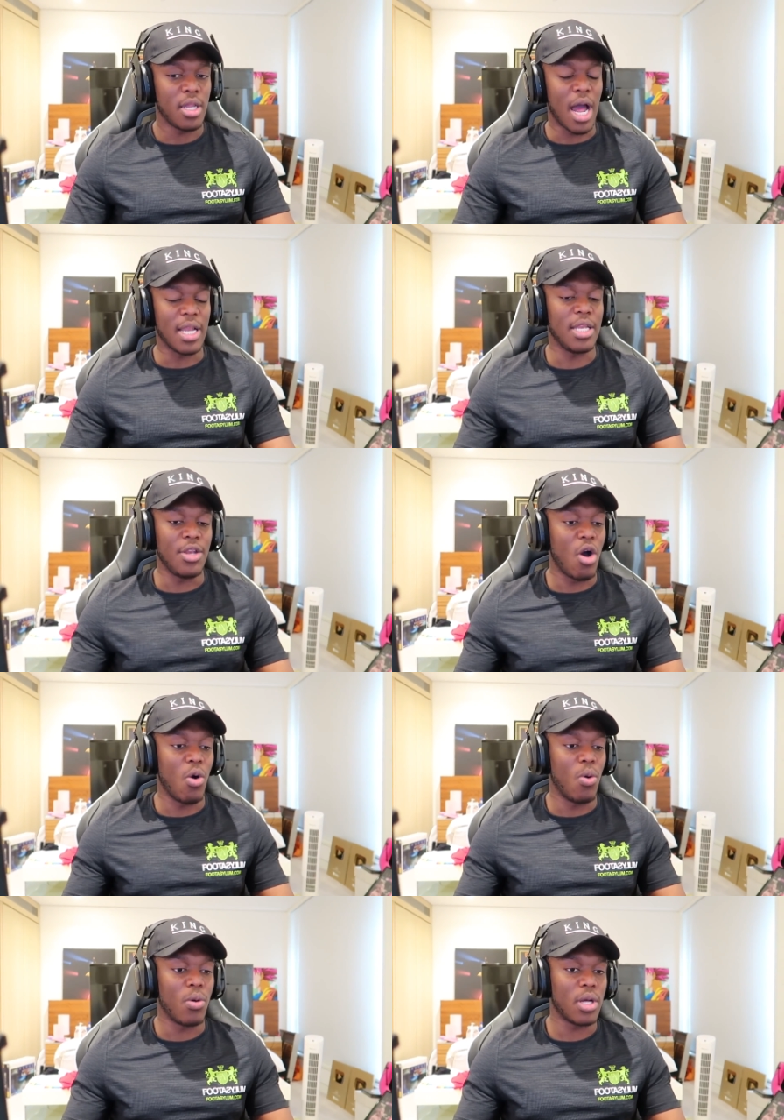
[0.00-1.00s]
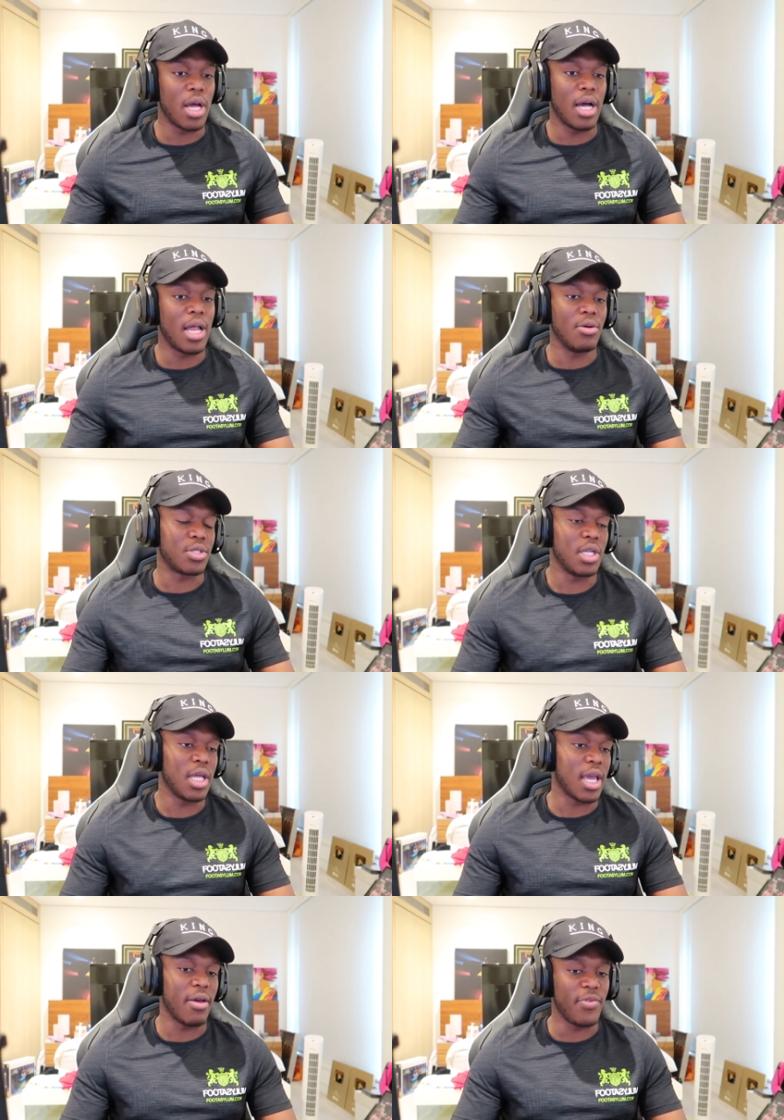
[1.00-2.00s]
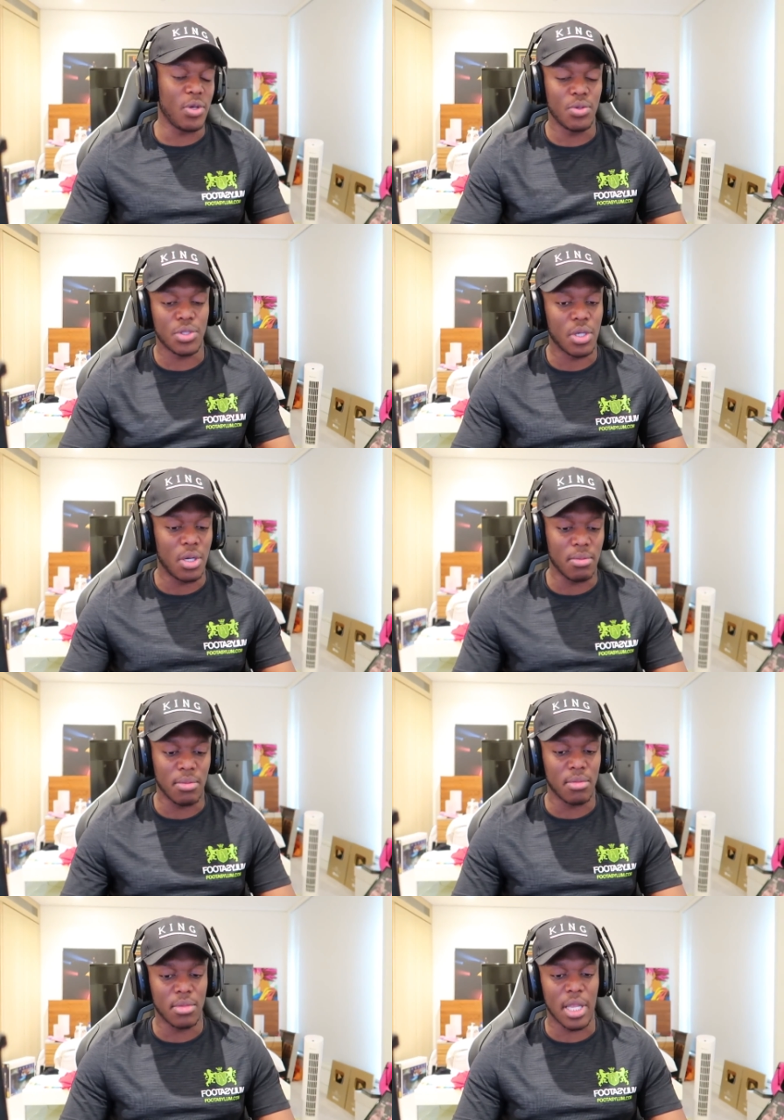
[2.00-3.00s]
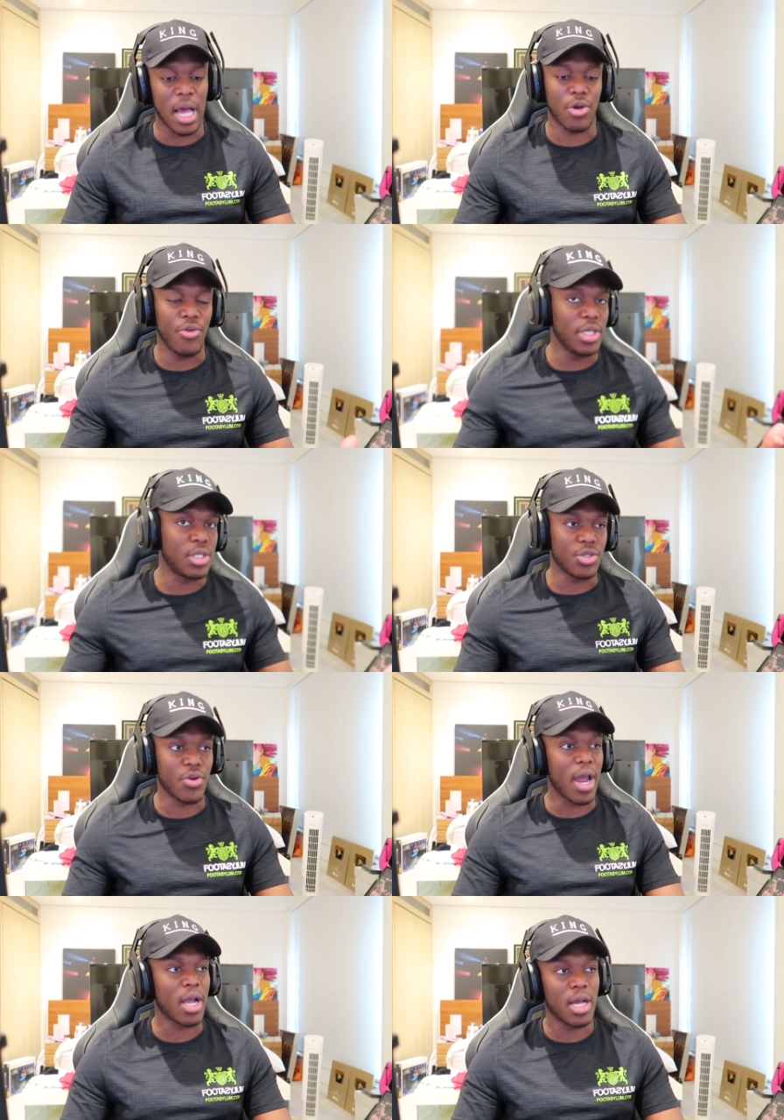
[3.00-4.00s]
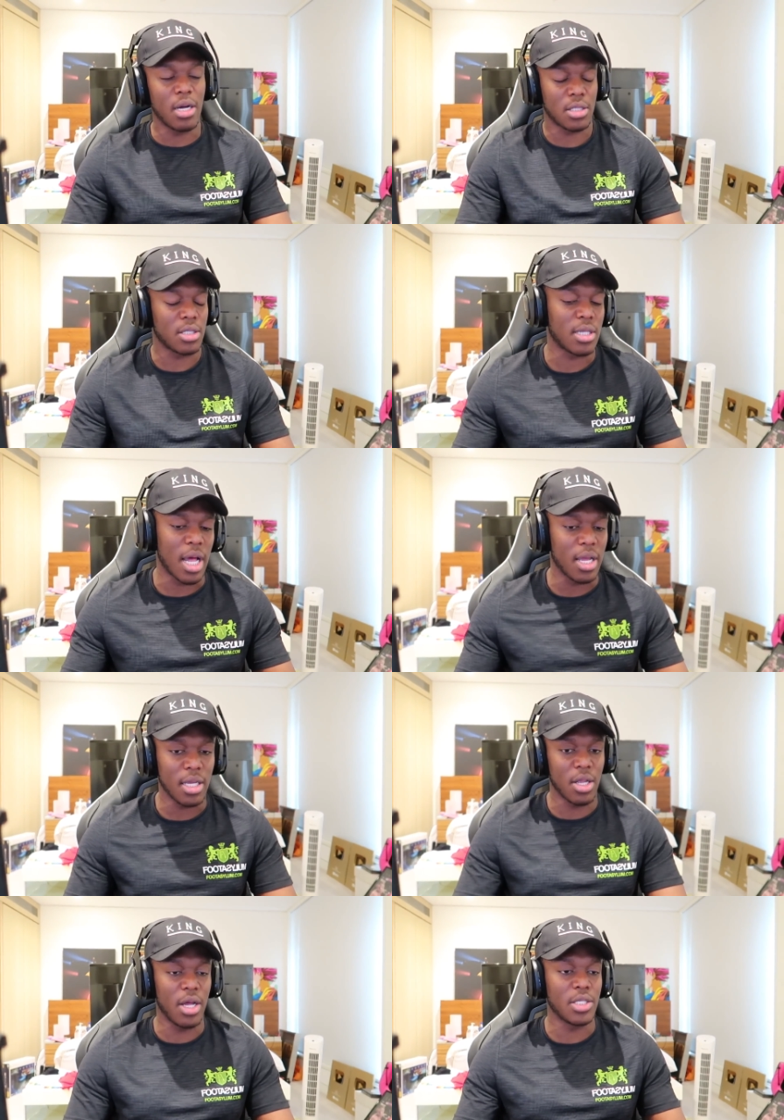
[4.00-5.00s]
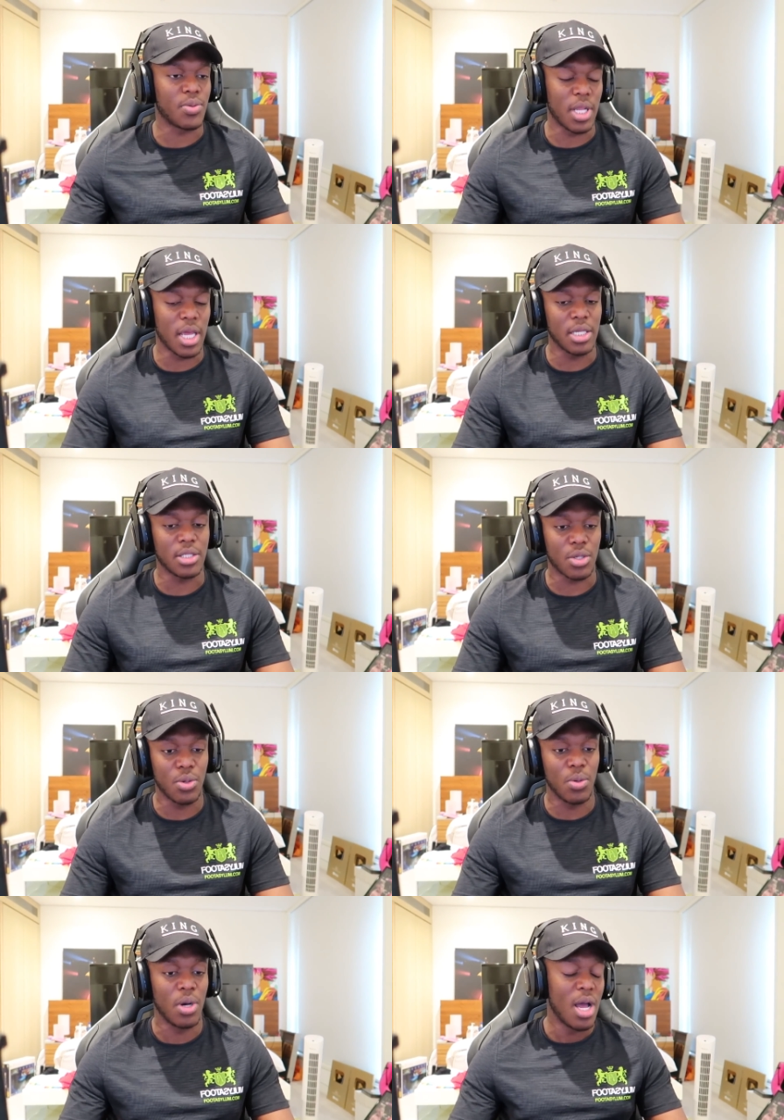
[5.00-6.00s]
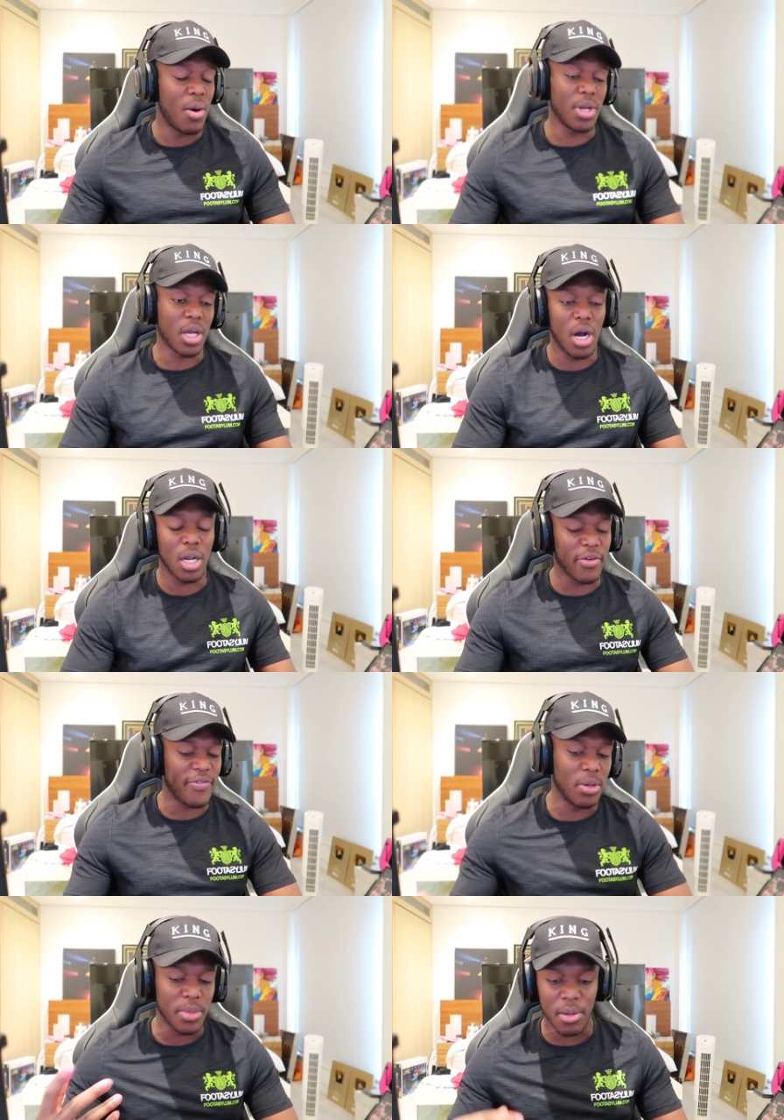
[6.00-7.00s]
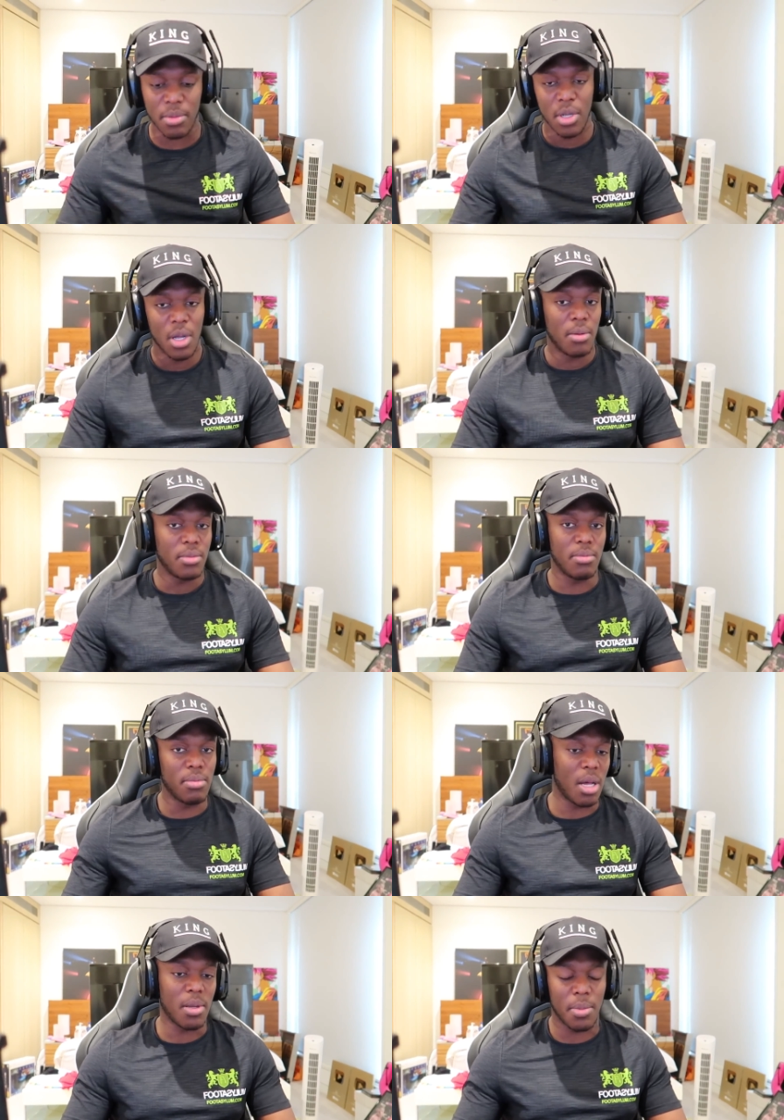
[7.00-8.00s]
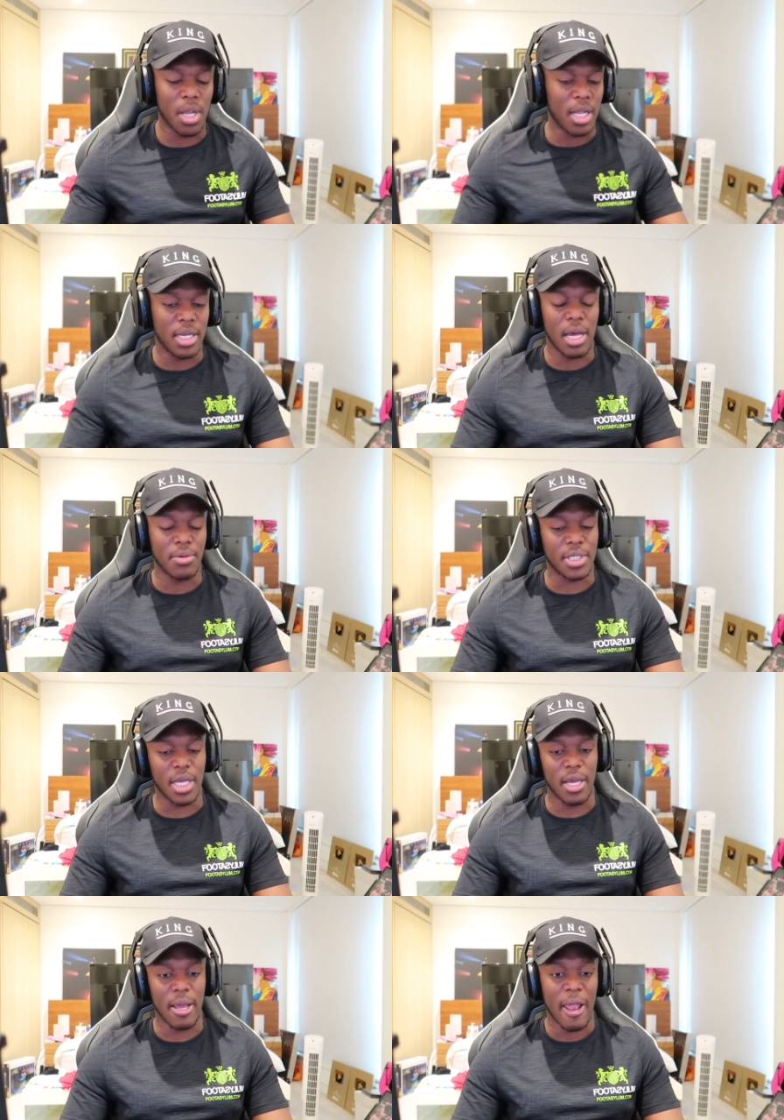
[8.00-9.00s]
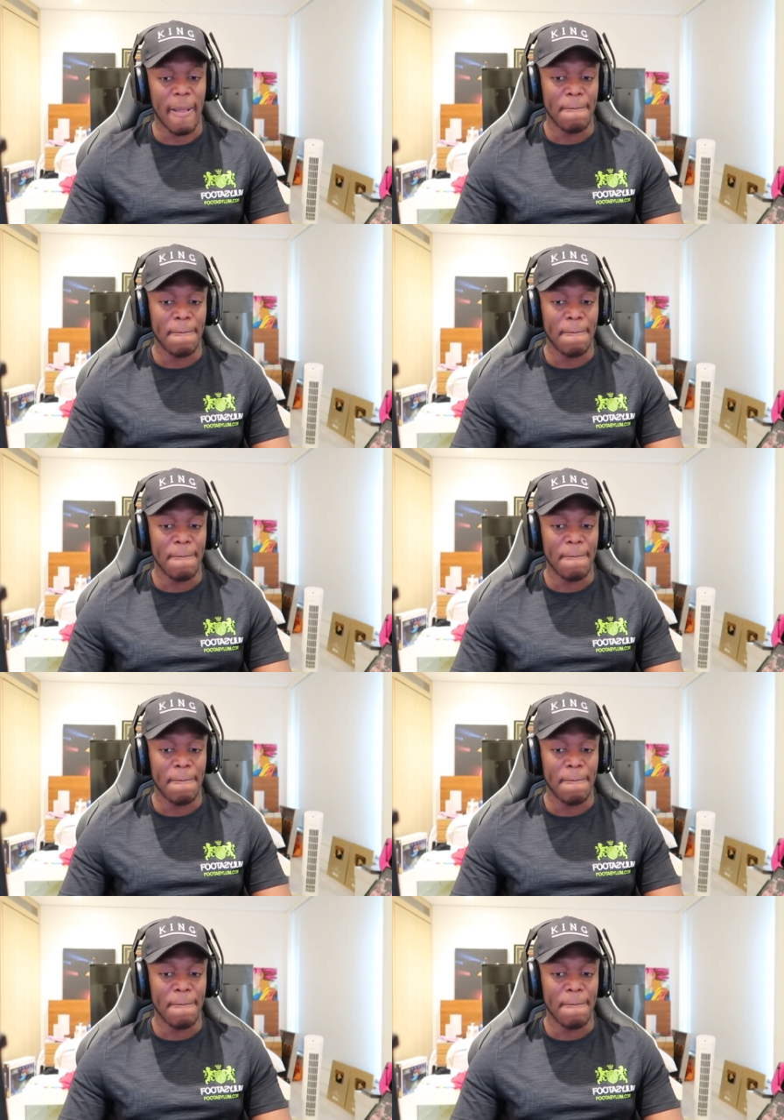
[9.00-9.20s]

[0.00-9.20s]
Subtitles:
you know, I didn't know I was gonna get views on that Creature track. I was just like, you know, it is what it is, cool. I went to Ghana, filmed it, blah, blah, blah, and that was it.